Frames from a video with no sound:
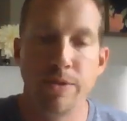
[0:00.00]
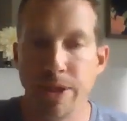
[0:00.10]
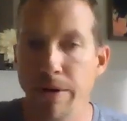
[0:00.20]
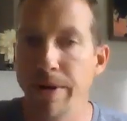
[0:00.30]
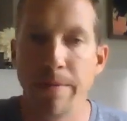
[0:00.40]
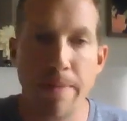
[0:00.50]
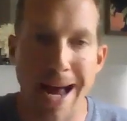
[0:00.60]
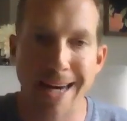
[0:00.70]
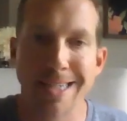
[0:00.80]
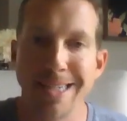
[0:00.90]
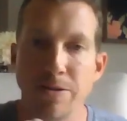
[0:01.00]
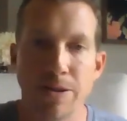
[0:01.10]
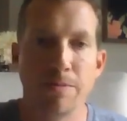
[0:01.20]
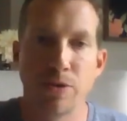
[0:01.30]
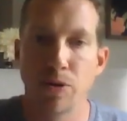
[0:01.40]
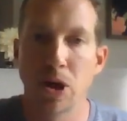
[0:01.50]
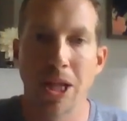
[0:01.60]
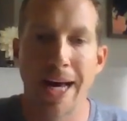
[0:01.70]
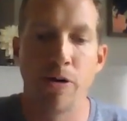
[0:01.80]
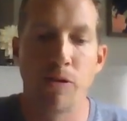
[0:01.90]
sharing a magazine or some sort of
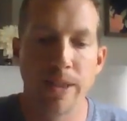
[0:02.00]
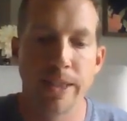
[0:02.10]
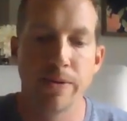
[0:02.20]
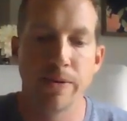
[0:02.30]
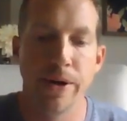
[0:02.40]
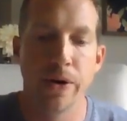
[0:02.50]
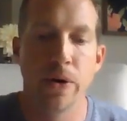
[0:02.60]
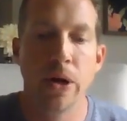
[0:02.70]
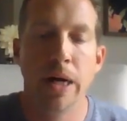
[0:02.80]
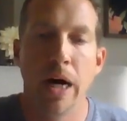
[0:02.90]
collateral material,